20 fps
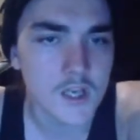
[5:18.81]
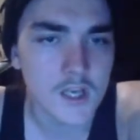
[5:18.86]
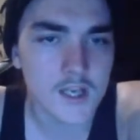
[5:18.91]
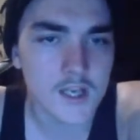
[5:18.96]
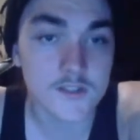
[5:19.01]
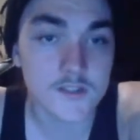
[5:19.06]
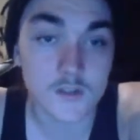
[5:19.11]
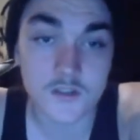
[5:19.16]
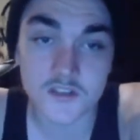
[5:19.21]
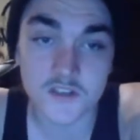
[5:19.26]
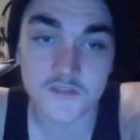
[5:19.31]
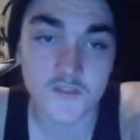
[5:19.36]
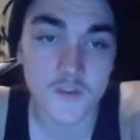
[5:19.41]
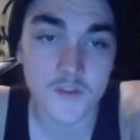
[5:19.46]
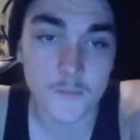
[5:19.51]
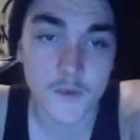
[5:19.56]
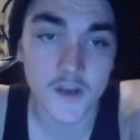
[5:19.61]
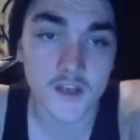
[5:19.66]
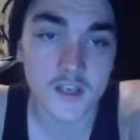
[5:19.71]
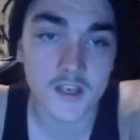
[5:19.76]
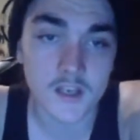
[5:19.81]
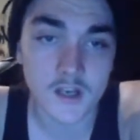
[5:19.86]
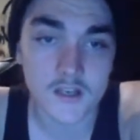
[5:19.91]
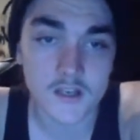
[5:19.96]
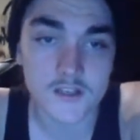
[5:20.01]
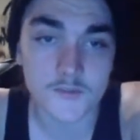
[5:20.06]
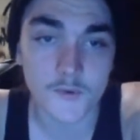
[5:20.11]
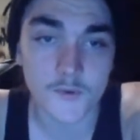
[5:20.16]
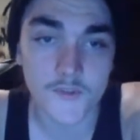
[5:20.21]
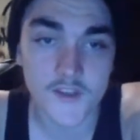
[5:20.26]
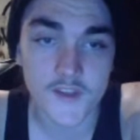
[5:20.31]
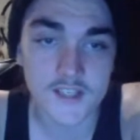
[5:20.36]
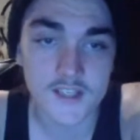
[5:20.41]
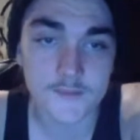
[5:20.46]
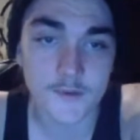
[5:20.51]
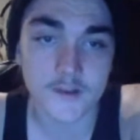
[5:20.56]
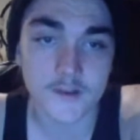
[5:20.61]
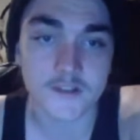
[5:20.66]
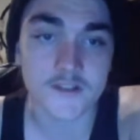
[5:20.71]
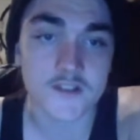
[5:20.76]
It's not just for the money, I just want the
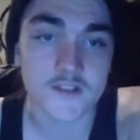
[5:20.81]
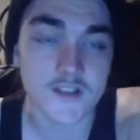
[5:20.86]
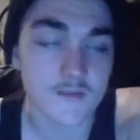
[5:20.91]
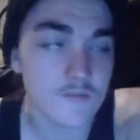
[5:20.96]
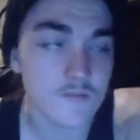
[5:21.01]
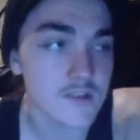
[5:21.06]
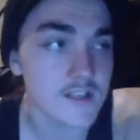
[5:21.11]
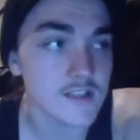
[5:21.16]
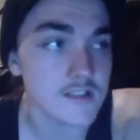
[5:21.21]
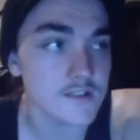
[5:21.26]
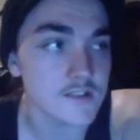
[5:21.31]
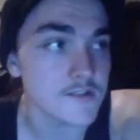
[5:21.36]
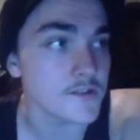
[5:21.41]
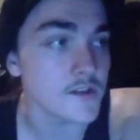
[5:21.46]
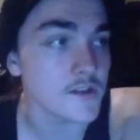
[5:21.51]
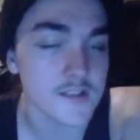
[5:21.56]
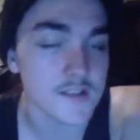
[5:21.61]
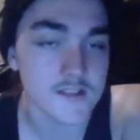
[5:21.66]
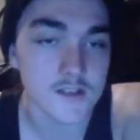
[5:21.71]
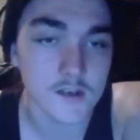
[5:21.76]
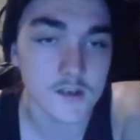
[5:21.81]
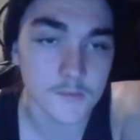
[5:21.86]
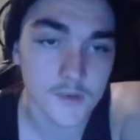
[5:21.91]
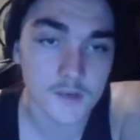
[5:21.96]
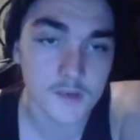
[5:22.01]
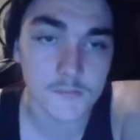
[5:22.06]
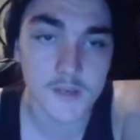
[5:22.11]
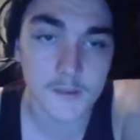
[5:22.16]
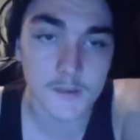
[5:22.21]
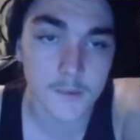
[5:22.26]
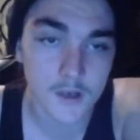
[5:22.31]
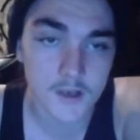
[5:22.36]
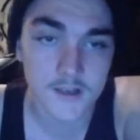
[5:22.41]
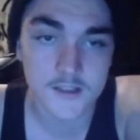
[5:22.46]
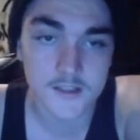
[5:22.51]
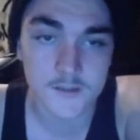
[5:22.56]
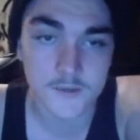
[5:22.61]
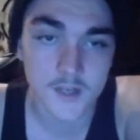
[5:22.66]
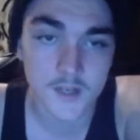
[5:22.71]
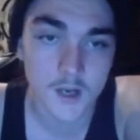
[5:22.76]
experience generally. As you guys know, I'm going to be
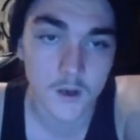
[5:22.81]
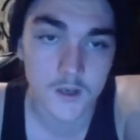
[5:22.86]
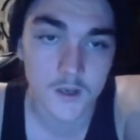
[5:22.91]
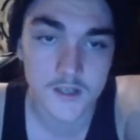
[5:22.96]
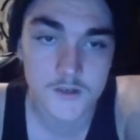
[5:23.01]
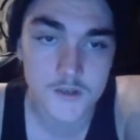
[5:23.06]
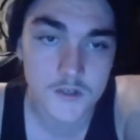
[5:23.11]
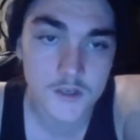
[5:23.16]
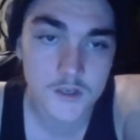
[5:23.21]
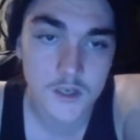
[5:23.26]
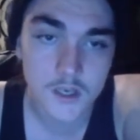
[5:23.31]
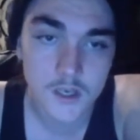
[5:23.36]
applying to a college.